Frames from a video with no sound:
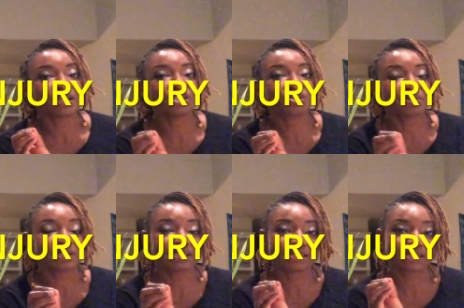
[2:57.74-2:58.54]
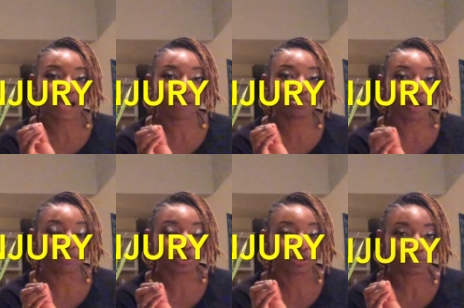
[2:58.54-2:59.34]
increases
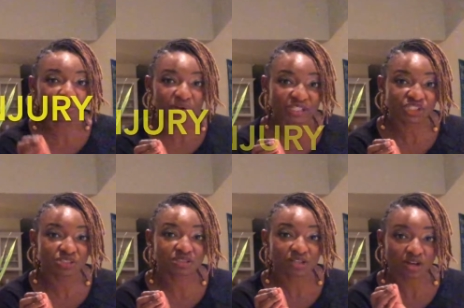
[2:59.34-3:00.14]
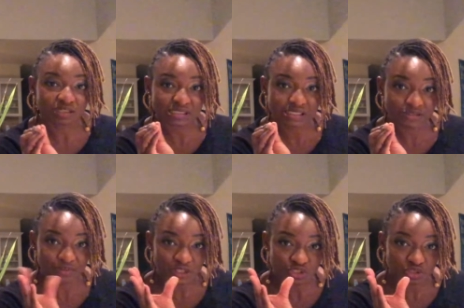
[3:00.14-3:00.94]
abdominal pressure to cause the
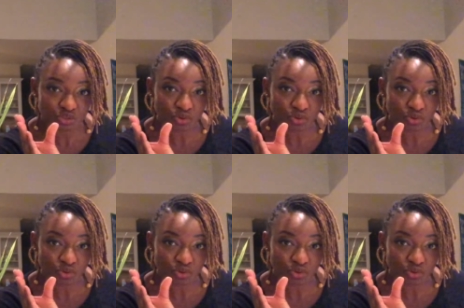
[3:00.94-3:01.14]
sphincter to